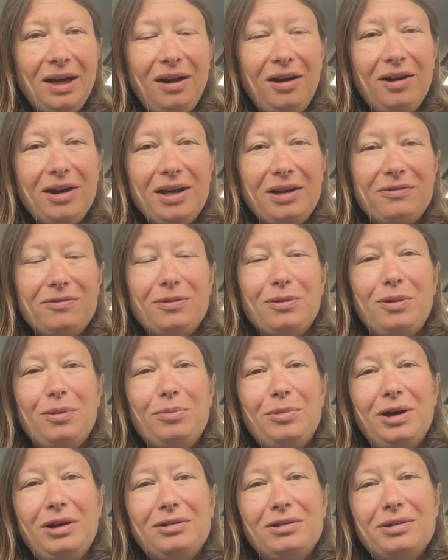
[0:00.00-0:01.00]
Hi
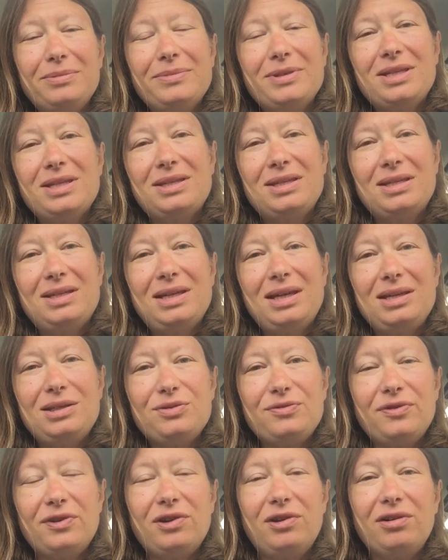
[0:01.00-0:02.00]
everyone, welcome to
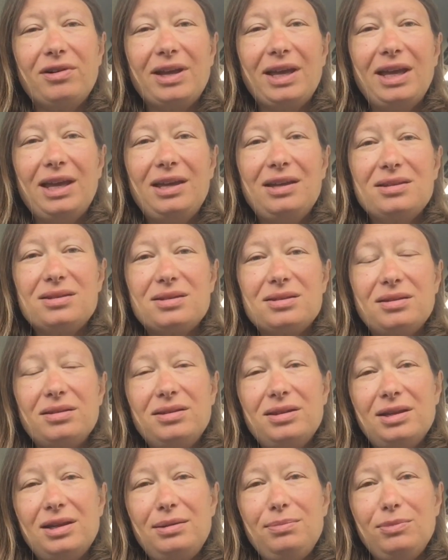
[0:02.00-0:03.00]
today's vlog. It is
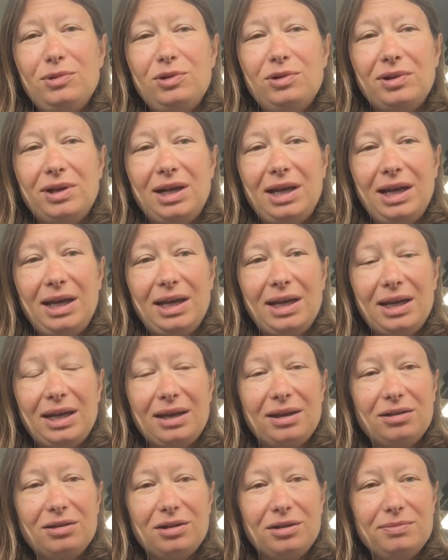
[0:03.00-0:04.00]
Sunday morning
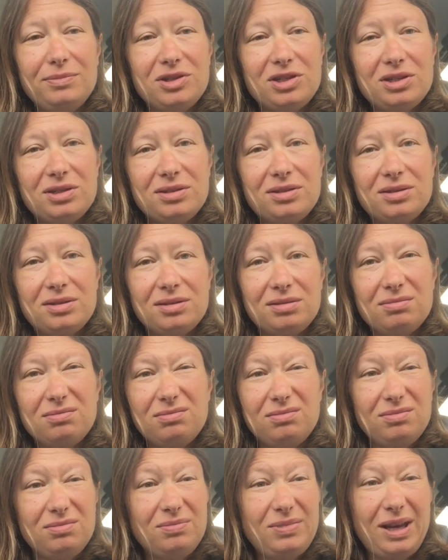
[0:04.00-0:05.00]
and I'm just
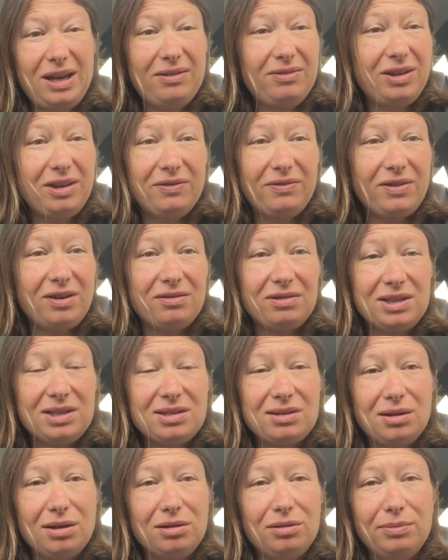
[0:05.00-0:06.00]
having a very
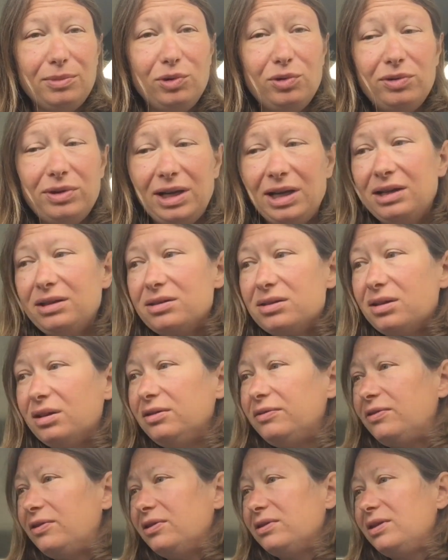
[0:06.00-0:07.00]
slow morning
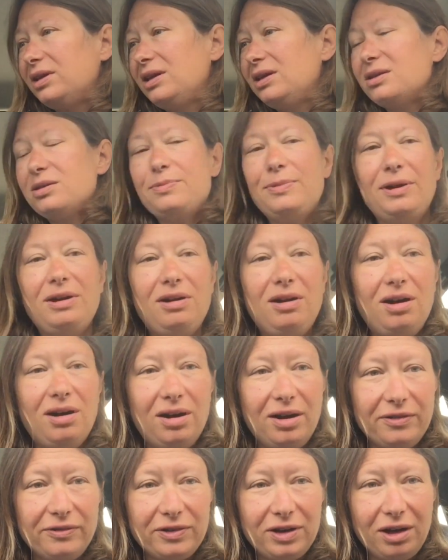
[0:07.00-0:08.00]
so far. I think it's about
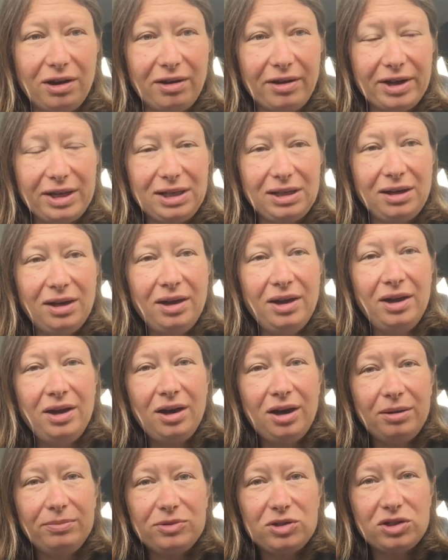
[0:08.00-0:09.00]
9:30.
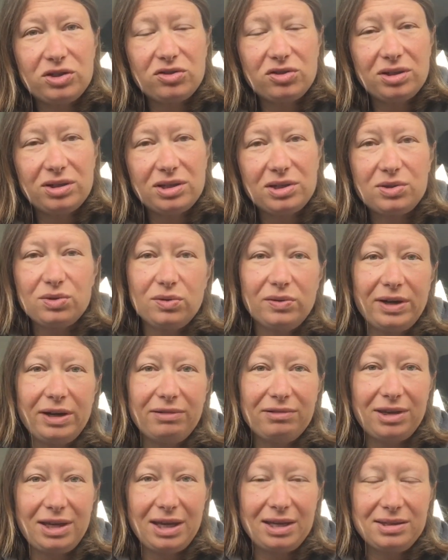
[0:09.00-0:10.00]
I'm just trying to sort
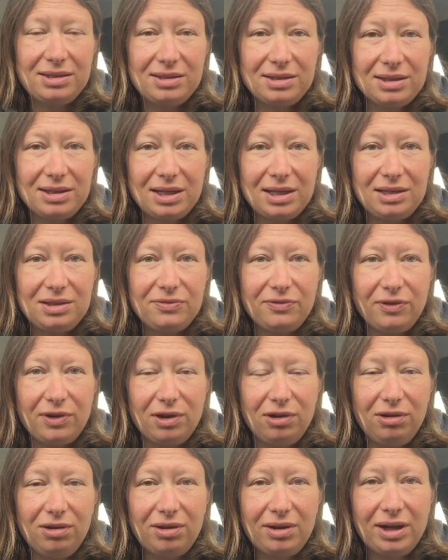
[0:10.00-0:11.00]
out yesterday's
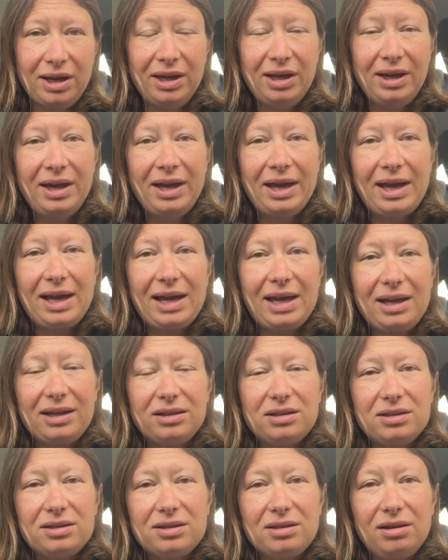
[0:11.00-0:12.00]
vlog
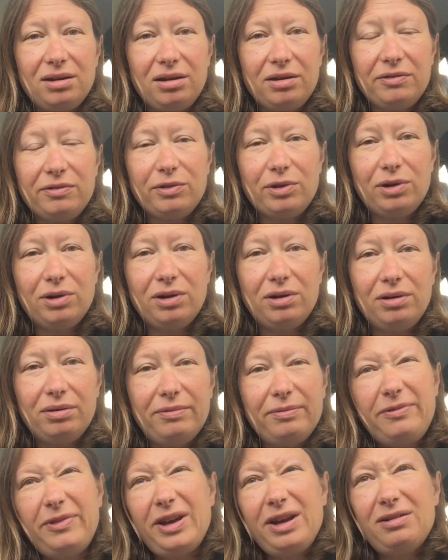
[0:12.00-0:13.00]
and I've got
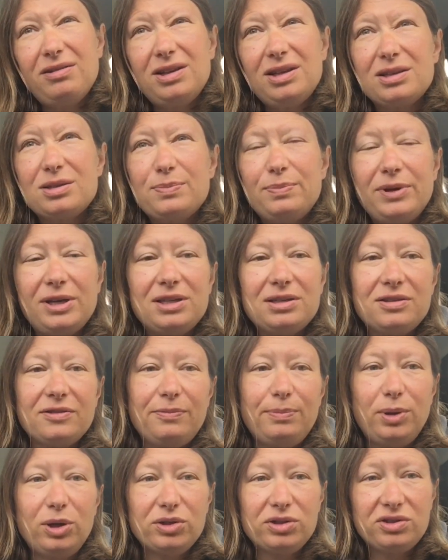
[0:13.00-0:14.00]
various bits
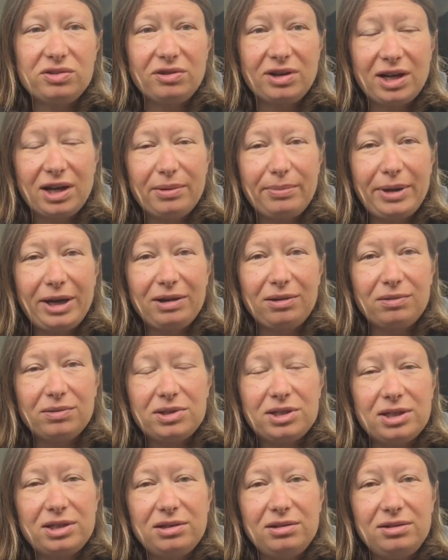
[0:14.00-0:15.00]
of pottering about
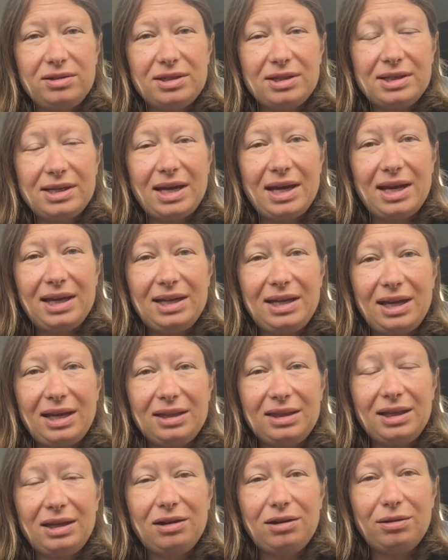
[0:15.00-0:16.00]
to do today
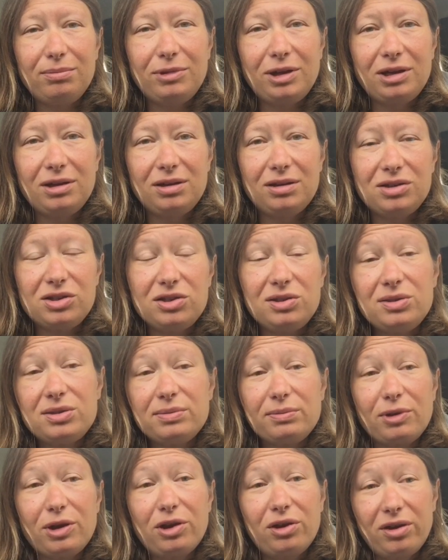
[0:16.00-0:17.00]
and then I'm going to do
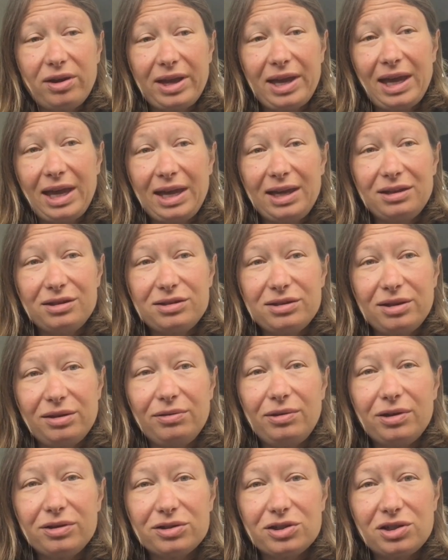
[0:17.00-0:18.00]
some cooking.
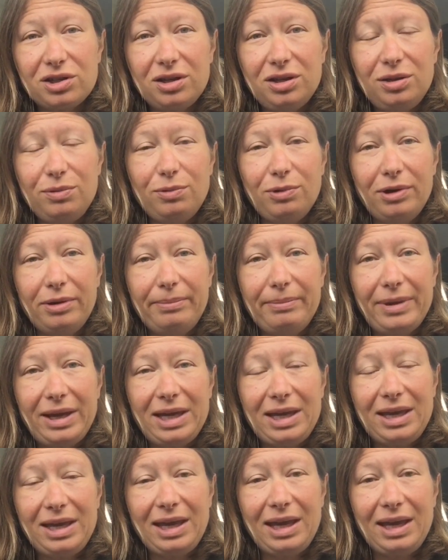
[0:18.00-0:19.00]
So I'll show you what I'm
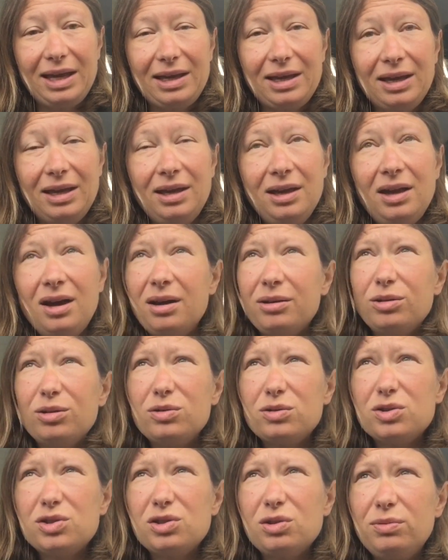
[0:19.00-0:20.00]
making.
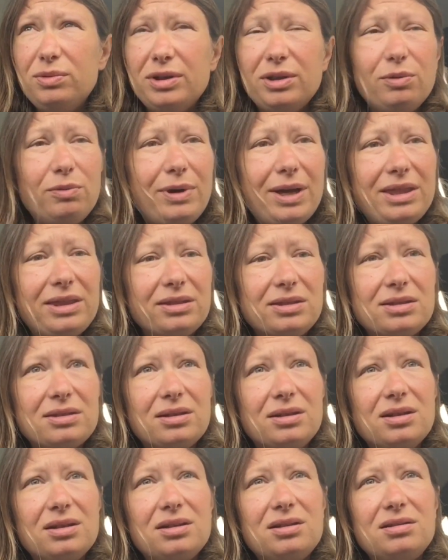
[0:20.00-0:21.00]
Not sure what the weather's
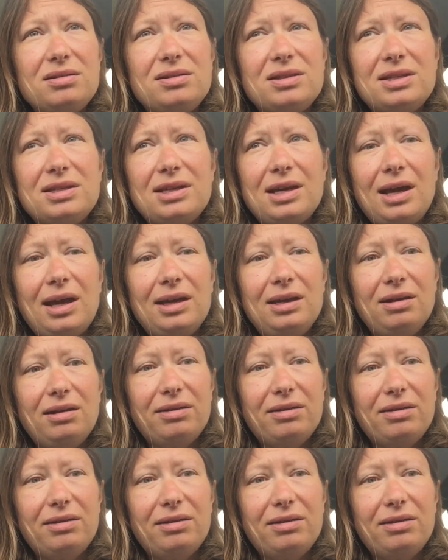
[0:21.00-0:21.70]
going to do today.